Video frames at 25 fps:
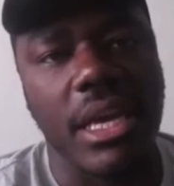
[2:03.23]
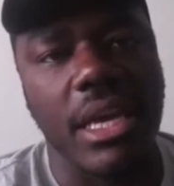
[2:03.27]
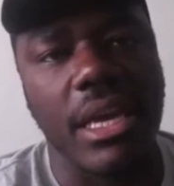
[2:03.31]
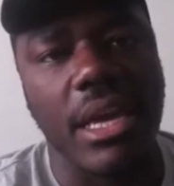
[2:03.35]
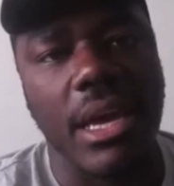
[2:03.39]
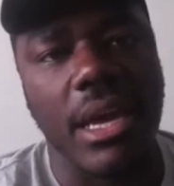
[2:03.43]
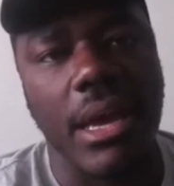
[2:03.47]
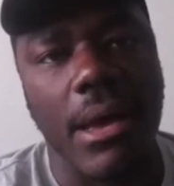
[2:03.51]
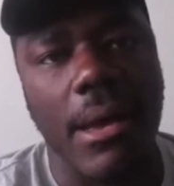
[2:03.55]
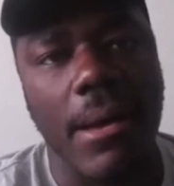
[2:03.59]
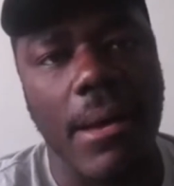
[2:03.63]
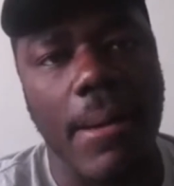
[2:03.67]

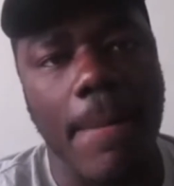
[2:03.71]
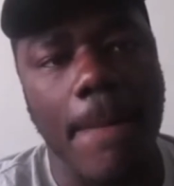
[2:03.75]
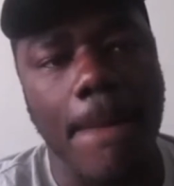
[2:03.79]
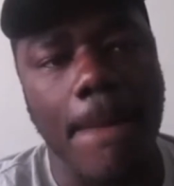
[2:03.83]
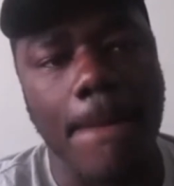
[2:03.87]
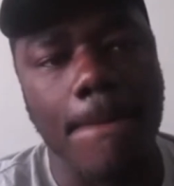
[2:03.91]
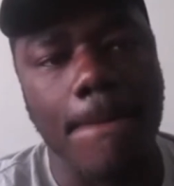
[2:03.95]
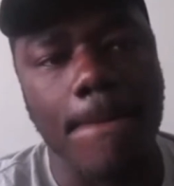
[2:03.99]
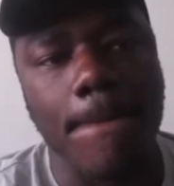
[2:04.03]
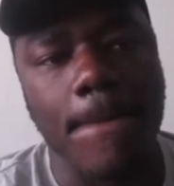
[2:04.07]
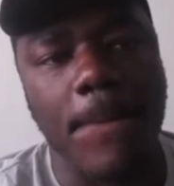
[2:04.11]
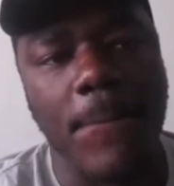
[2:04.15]
a
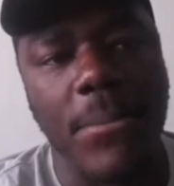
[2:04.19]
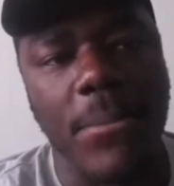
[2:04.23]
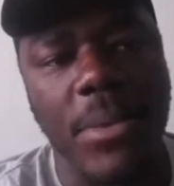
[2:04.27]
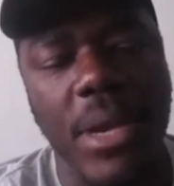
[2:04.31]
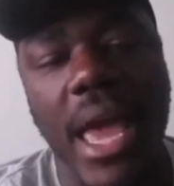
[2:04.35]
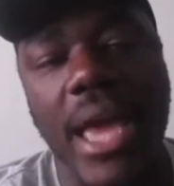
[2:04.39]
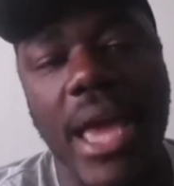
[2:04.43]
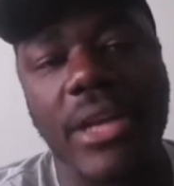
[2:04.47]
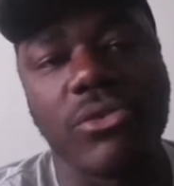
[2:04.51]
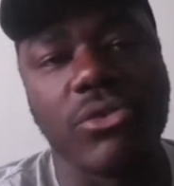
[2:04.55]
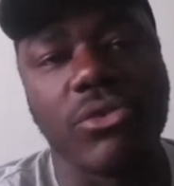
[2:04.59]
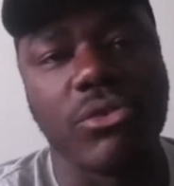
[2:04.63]

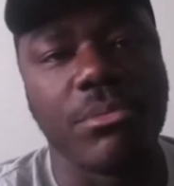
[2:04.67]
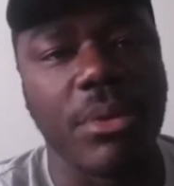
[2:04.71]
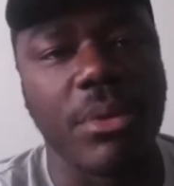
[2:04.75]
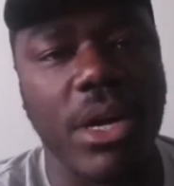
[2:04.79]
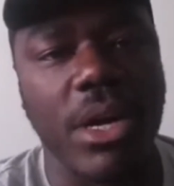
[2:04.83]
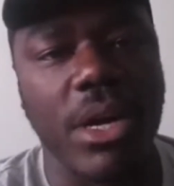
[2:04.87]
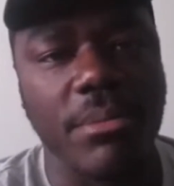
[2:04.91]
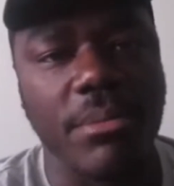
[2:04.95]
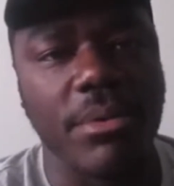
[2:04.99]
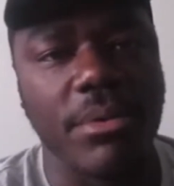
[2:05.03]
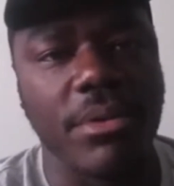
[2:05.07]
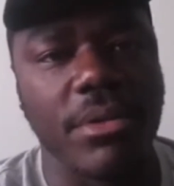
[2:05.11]
natural
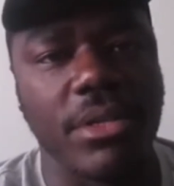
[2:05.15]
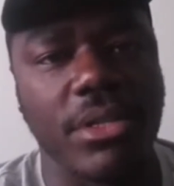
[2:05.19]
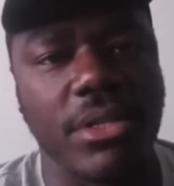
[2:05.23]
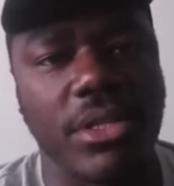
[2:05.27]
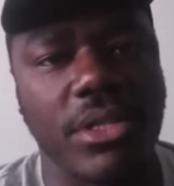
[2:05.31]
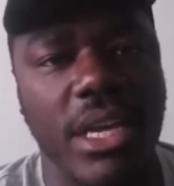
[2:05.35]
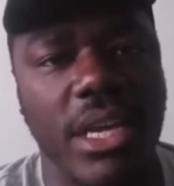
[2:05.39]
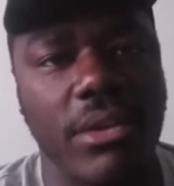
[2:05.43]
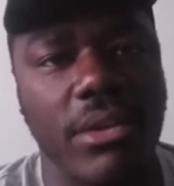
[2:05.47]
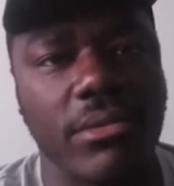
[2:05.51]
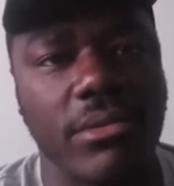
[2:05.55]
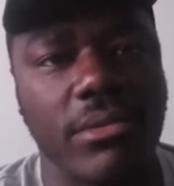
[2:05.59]
bodybuilding
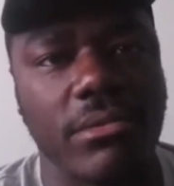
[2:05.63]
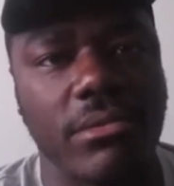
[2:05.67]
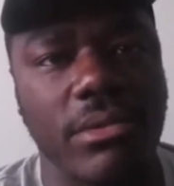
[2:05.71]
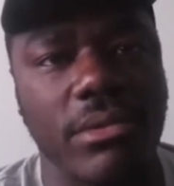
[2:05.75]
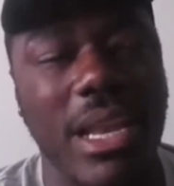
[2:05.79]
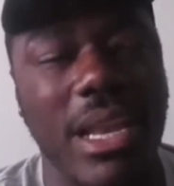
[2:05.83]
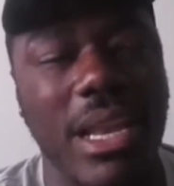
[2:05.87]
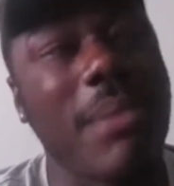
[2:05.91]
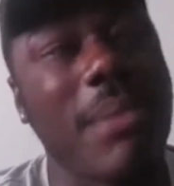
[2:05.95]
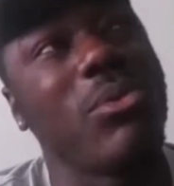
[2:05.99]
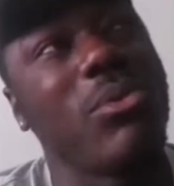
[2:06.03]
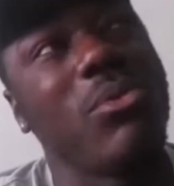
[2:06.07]
channel
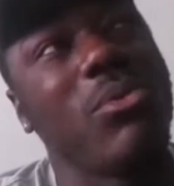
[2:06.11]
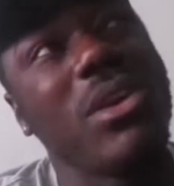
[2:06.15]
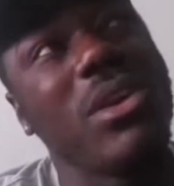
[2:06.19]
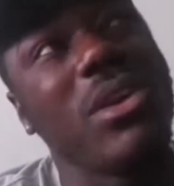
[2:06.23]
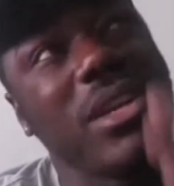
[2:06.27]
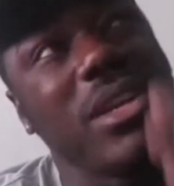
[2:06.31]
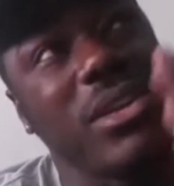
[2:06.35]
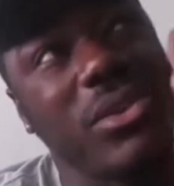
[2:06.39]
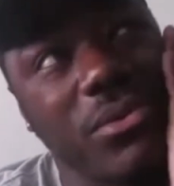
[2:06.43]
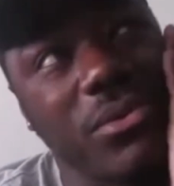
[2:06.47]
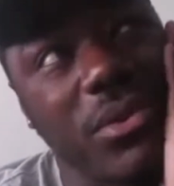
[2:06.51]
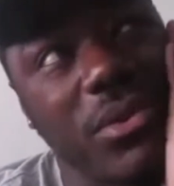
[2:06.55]
that I've been
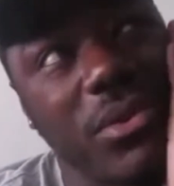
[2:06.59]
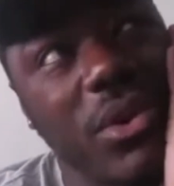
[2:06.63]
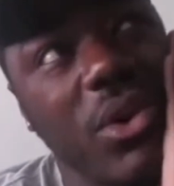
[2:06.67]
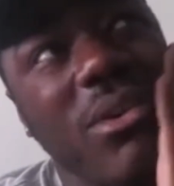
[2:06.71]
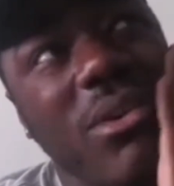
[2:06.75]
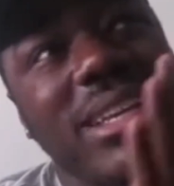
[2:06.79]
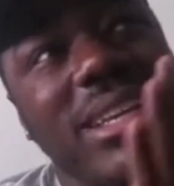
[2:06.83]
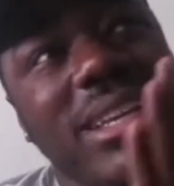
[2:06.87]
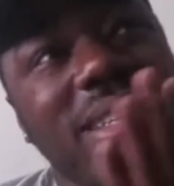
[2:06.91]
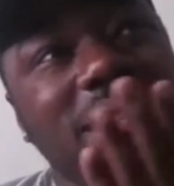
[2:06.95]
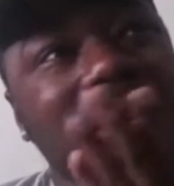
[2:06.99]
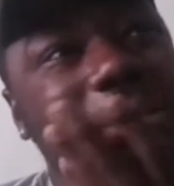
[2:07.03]
wanting to do for
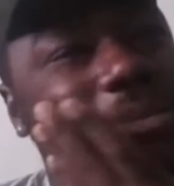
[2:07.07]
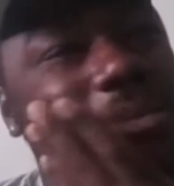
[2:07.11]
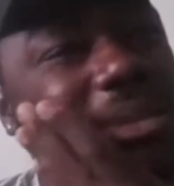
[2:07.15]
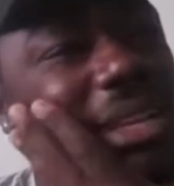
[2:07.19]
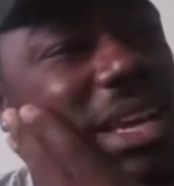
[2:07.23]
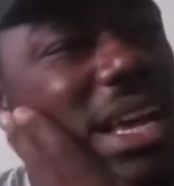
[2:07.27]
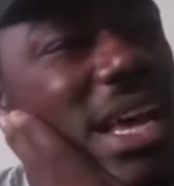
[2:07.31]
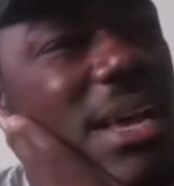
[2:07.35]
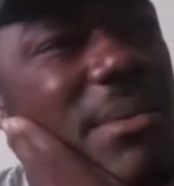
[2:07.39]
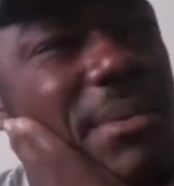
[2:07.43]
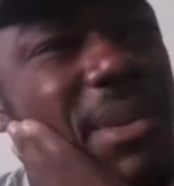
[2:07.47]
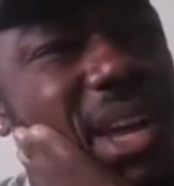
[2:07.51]
quite some
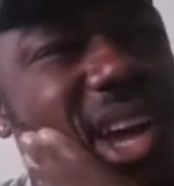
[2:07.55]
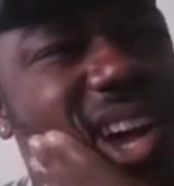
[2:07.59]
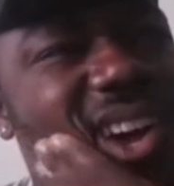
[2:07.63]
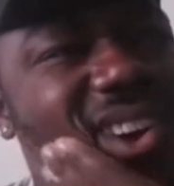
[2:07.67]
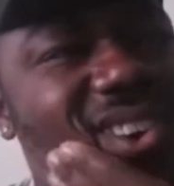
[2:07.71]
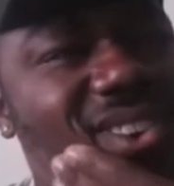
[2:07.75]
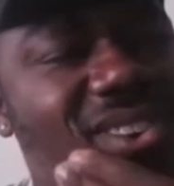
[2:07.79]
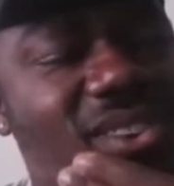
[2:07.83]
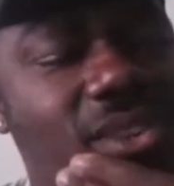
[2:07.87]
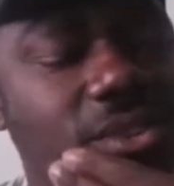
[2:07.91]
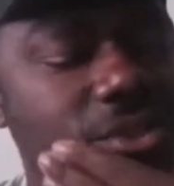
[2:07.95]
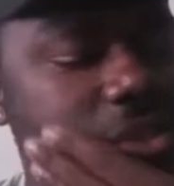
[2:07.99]
time
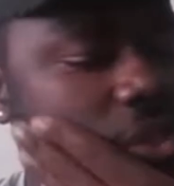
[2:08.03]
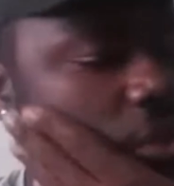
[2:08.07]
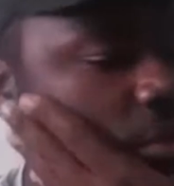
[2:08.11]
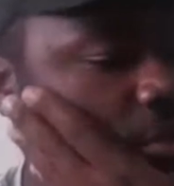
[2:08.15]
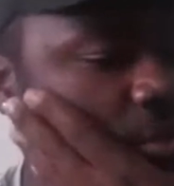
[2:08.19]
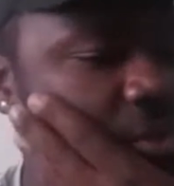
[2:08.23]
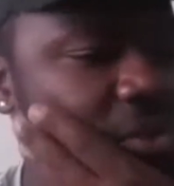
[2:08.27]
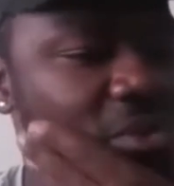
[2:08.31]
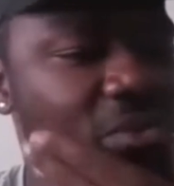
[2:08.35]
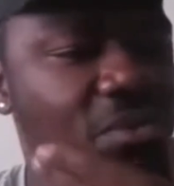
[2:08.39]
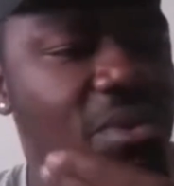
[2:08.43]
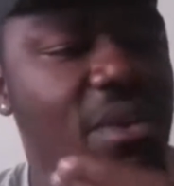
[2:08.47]
now.
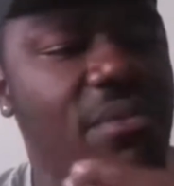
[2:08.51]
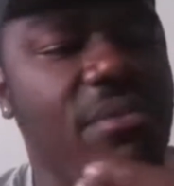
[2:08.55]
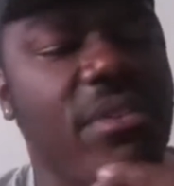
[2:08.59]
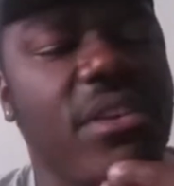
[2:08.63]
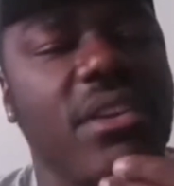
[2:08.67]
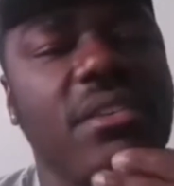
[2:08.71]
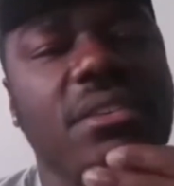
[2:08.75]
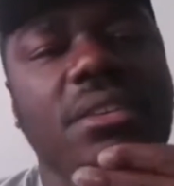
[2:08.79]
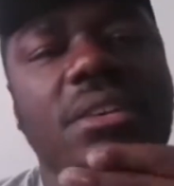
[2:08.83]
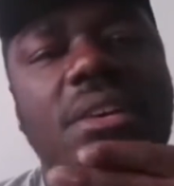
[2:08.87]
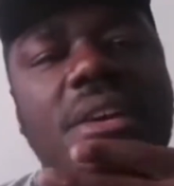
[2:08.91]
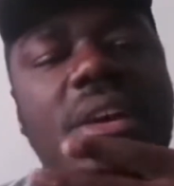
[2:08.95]
Excuse the rough
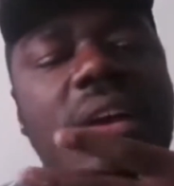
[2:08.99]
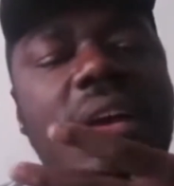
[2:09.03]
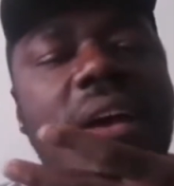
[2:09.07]
hair.